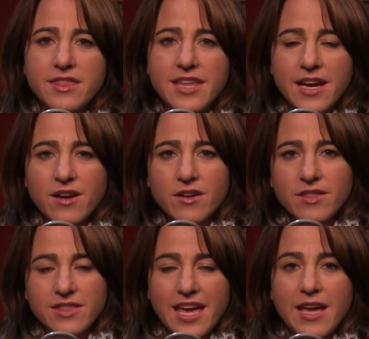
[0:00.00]
they
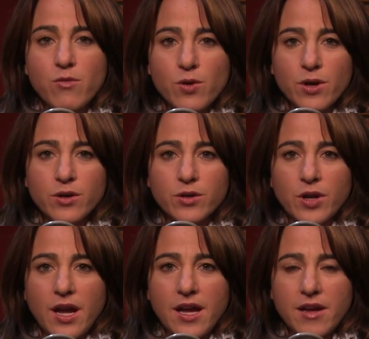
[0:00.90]
they were
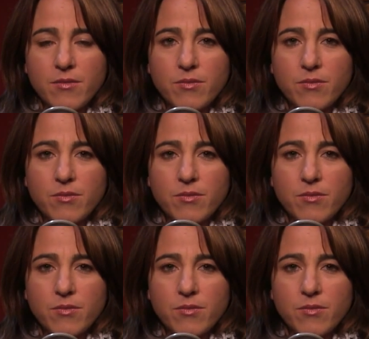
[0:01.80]
uh,